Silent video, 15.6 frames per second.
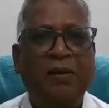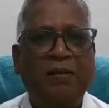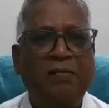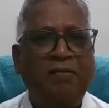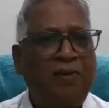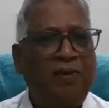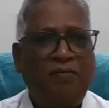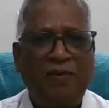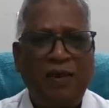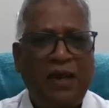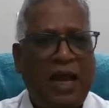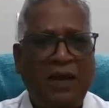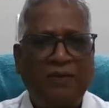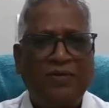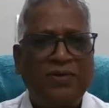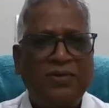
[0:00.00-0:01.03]
we
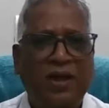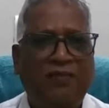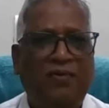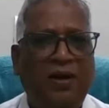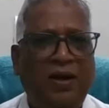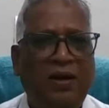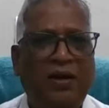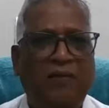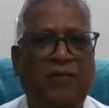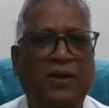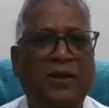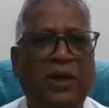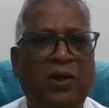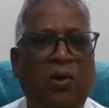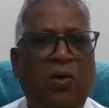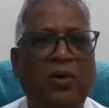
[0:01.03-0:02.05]
have to suffer for
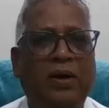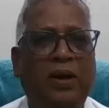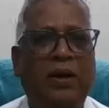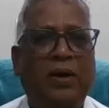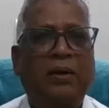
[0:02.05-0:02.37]
their own